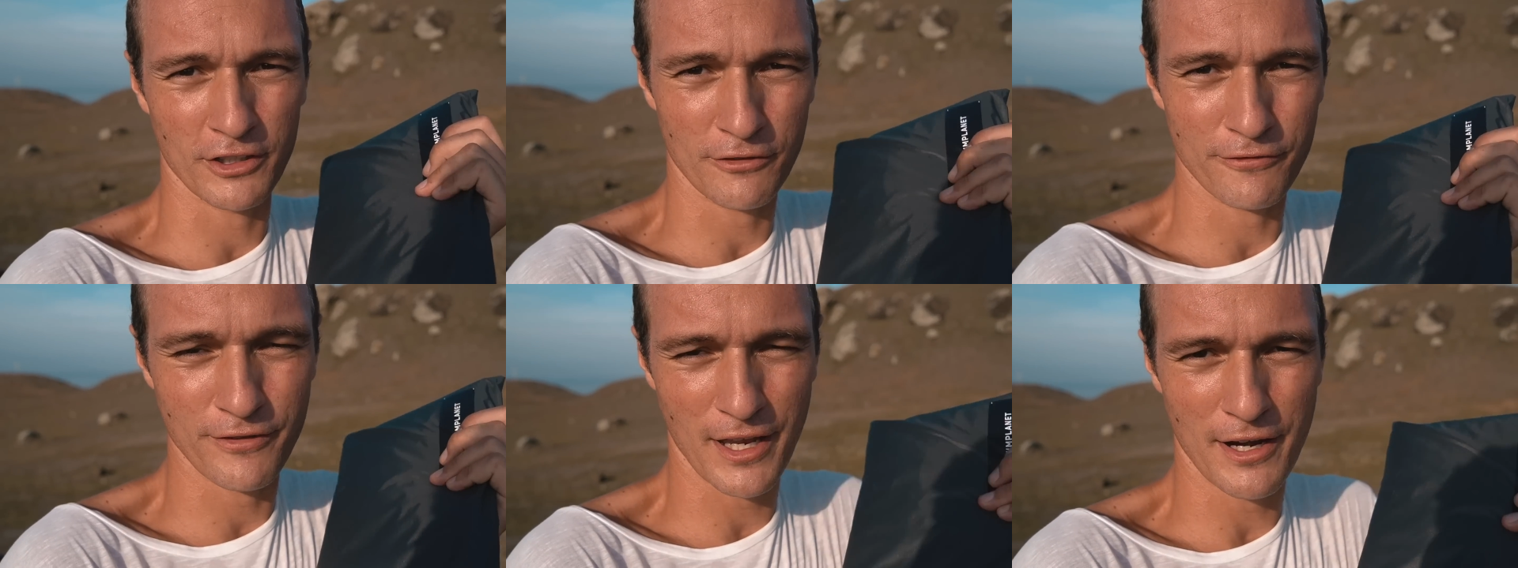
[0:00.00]

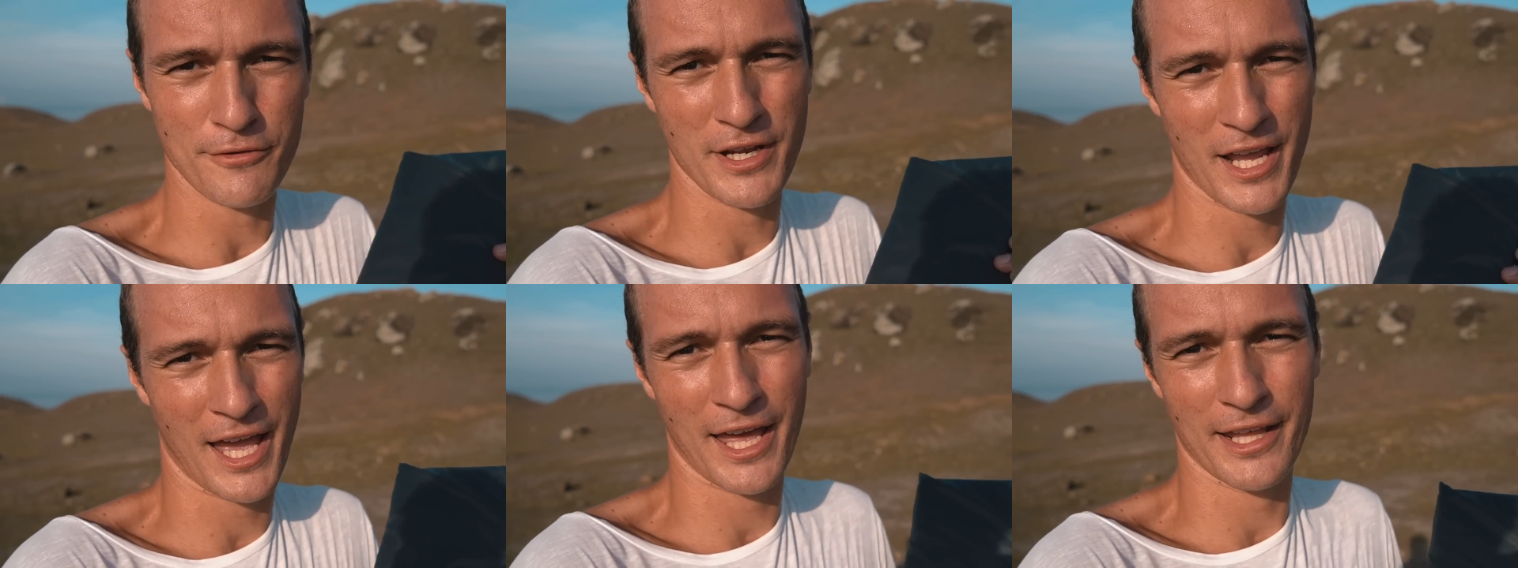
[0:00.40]
it
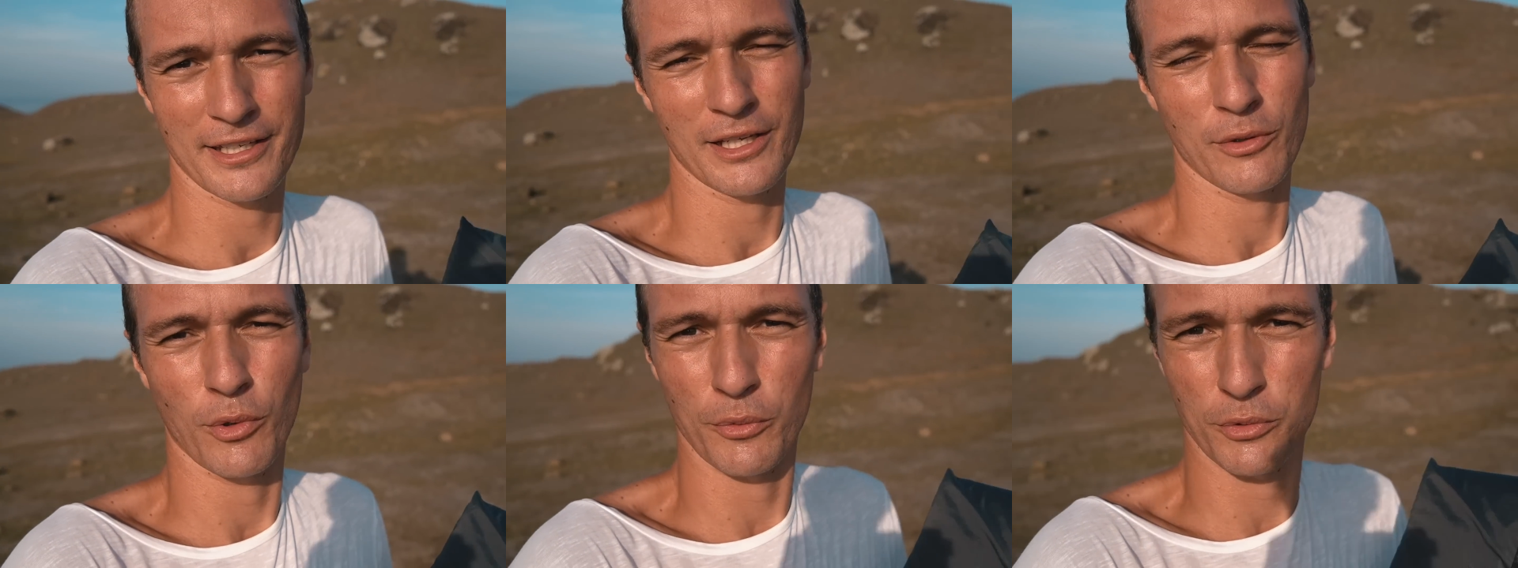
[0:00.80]
very
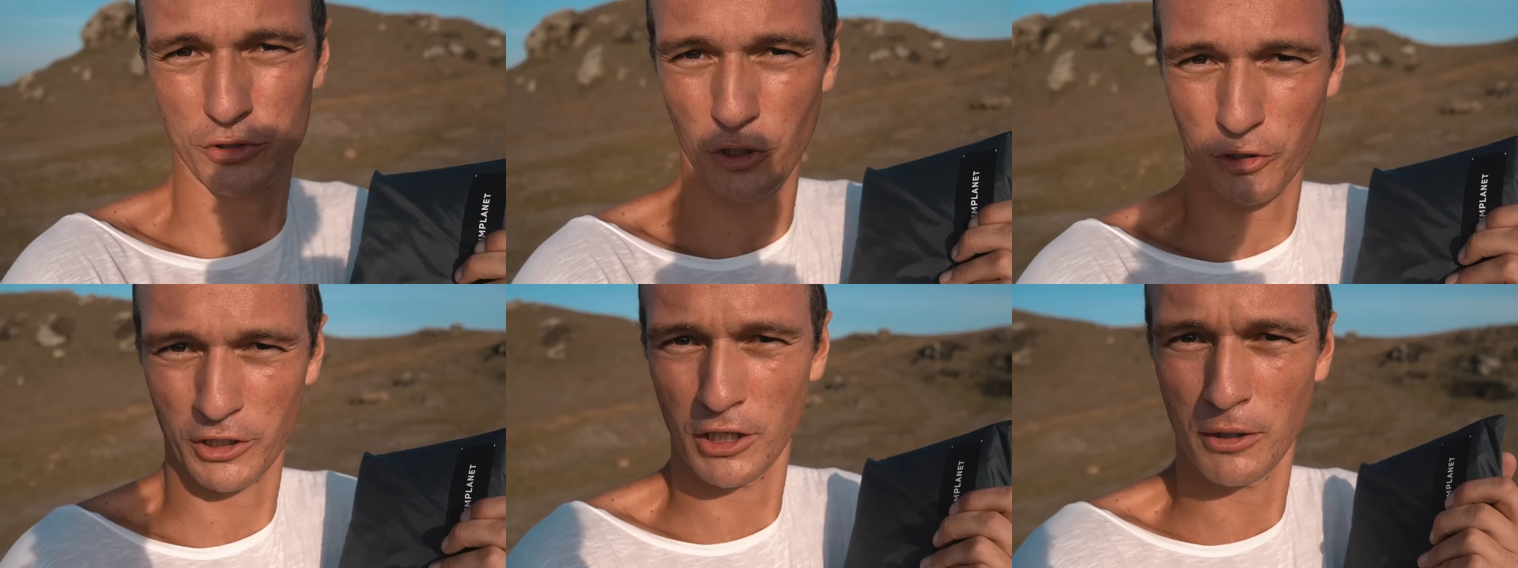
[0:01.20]
handy when we're
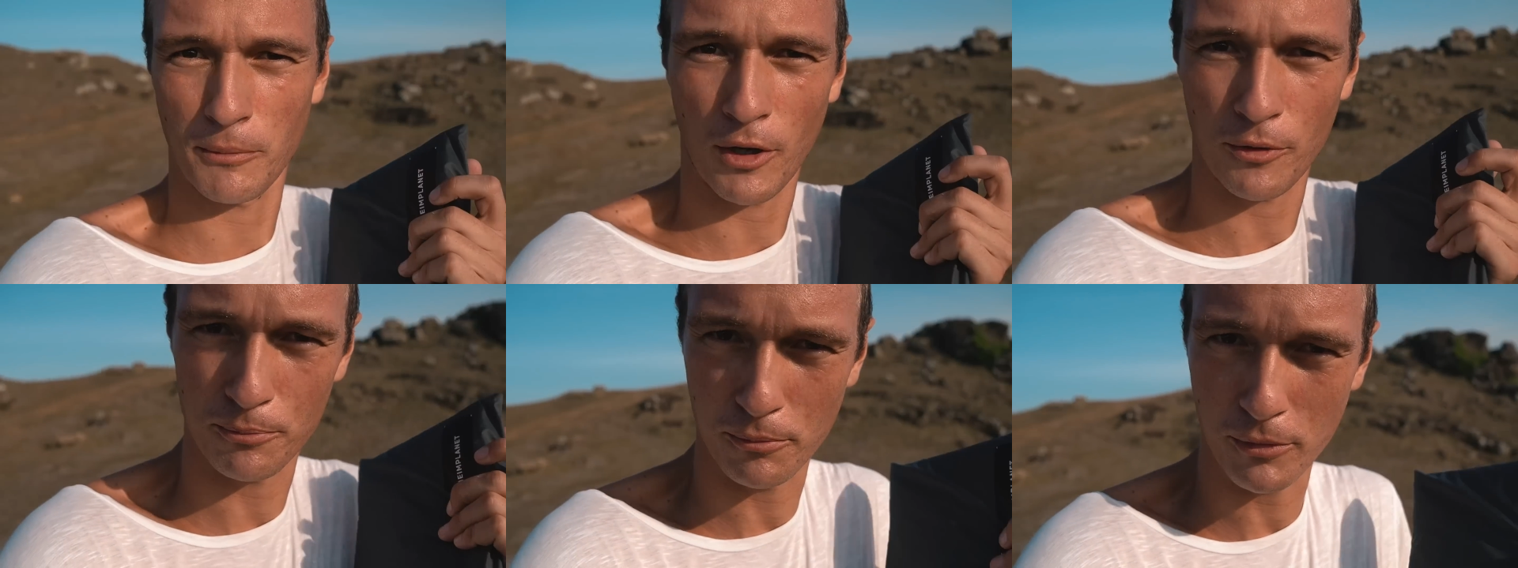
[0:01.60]
talking
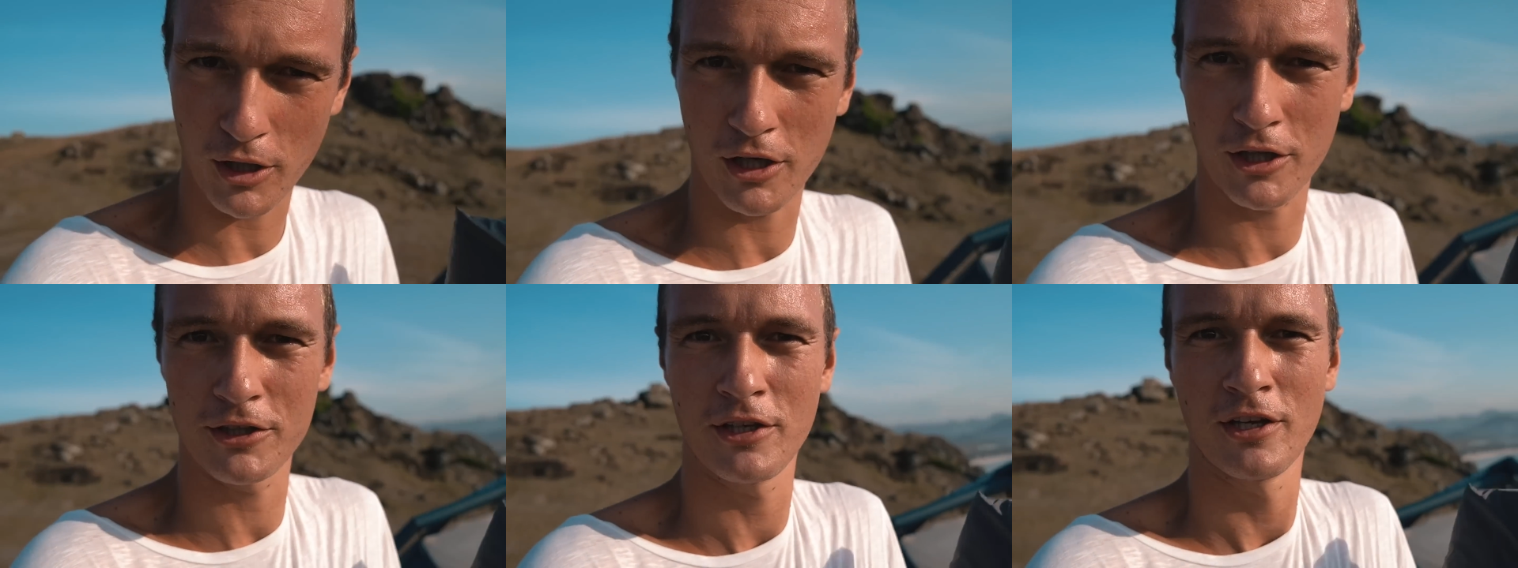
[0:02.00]
about
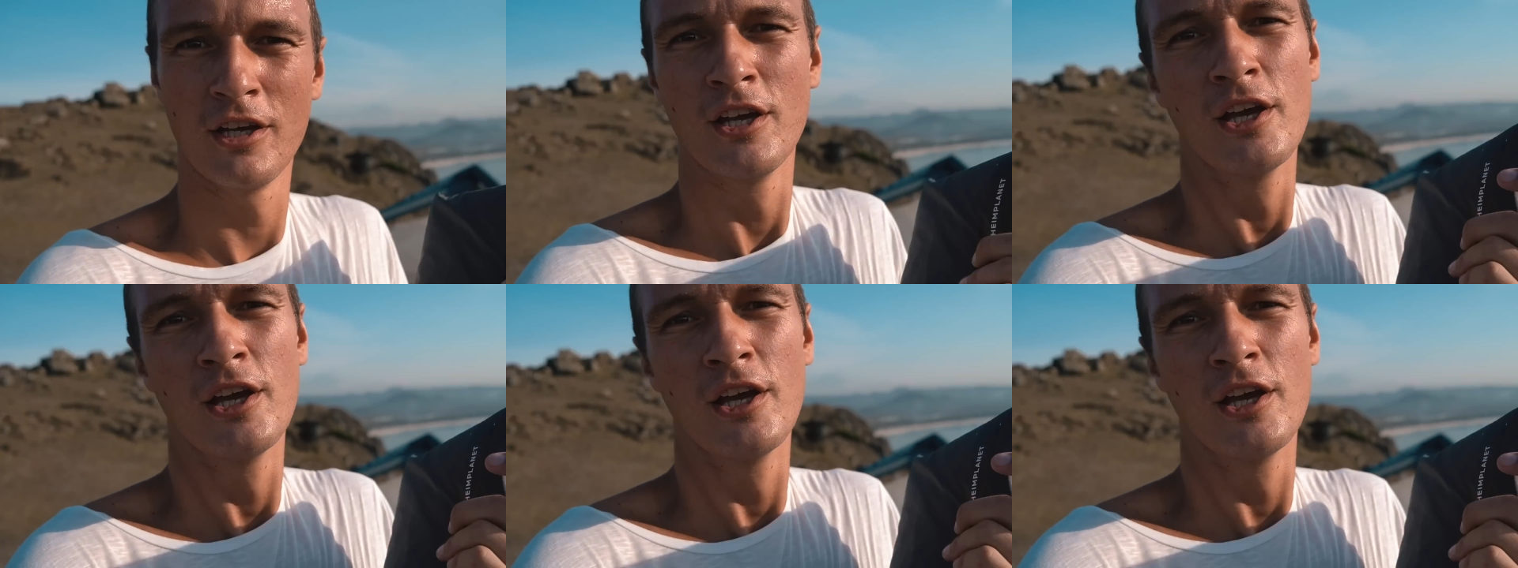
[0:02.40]
mud,